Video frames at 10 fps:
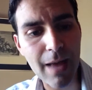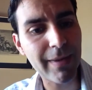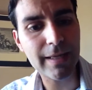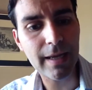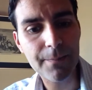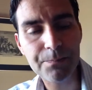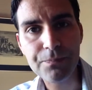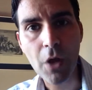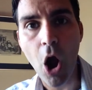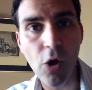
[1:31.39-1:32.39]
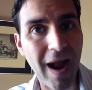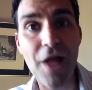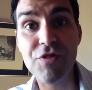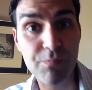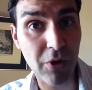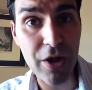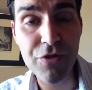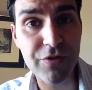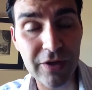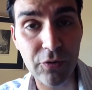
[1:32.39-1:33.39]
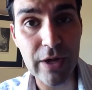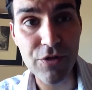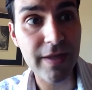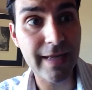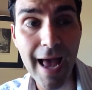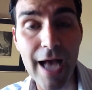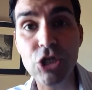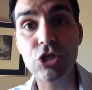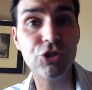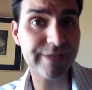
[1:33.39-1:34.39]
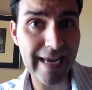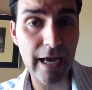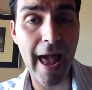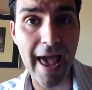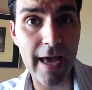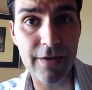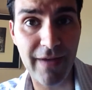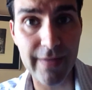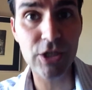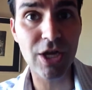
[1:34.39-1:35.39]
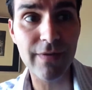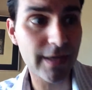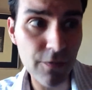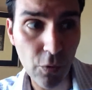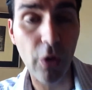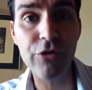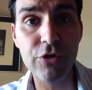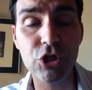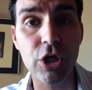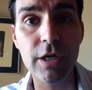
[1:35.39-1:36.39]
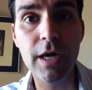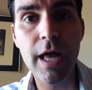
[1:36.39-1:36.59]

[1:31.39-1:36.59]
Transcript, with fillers: I mean, our asset price is increasing. Yeah. Should you take advantage of it? Of course you should.